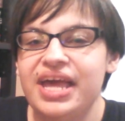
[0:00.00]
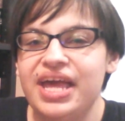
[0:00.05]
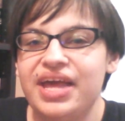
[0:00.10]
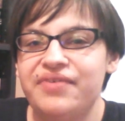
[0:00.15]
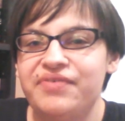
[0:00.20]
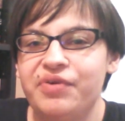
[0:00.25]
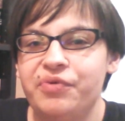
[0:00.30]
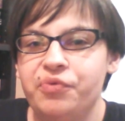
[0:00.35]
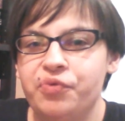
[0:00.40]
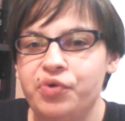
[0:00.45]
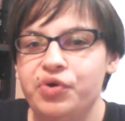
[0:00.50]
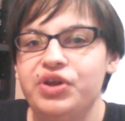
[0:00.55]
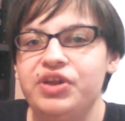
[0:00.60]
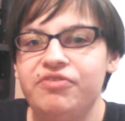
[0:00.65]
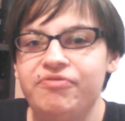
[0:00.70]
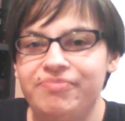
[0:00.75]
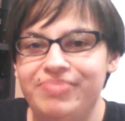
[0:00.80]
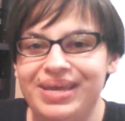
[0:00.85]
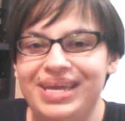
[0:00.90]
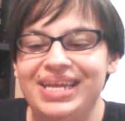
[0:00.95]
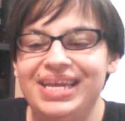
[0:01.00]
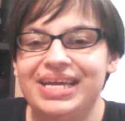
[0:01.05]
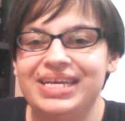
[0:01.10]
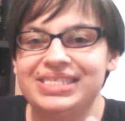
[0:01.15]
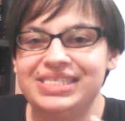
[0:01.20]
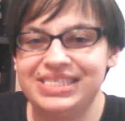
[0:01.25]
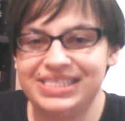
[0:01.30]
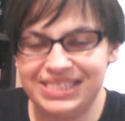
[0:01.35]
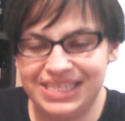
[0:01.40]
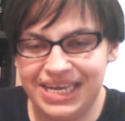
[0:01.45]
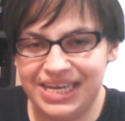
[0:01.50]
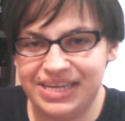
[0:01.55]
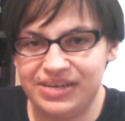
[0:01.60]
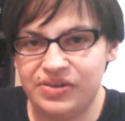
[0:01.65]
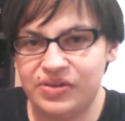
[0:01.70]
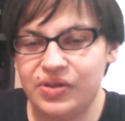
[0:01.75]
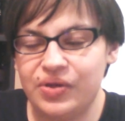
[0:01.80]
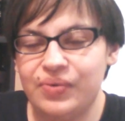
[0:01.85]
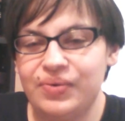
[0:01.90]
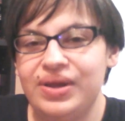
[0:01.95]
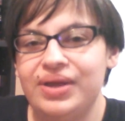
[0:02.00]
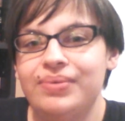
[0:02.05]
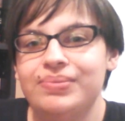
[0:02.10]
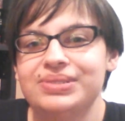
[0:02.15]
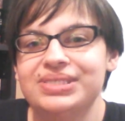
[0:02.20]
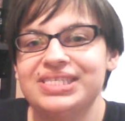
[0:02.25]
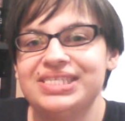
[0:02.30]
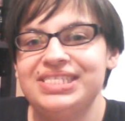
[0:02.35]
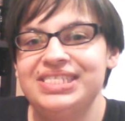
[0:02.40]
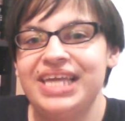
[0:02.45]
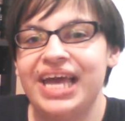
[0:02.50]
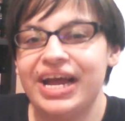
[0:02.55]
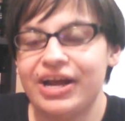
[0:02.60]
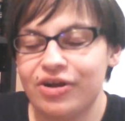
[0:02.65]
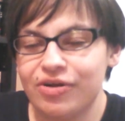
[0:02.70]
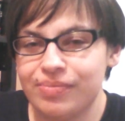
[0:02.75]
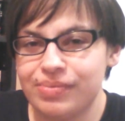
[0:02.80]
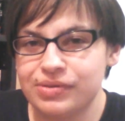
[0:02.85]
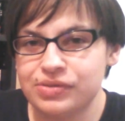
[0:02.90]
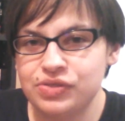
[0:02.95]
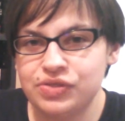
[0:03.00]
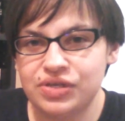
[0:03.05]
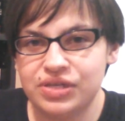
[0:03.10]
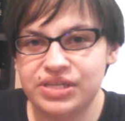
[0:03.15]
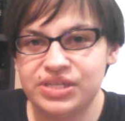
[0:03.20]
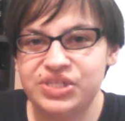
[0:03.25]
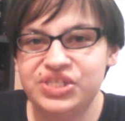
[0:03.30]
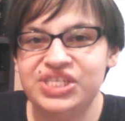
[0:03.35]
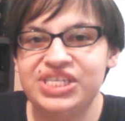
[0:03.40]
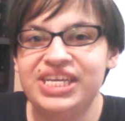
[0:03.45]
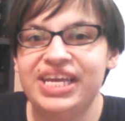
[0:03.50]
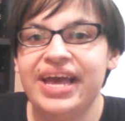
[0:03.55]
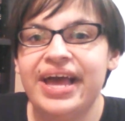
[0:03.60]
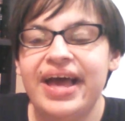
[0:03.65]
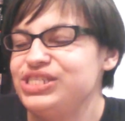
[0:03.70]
if it would have been a standalone. It was a terrible trilogy.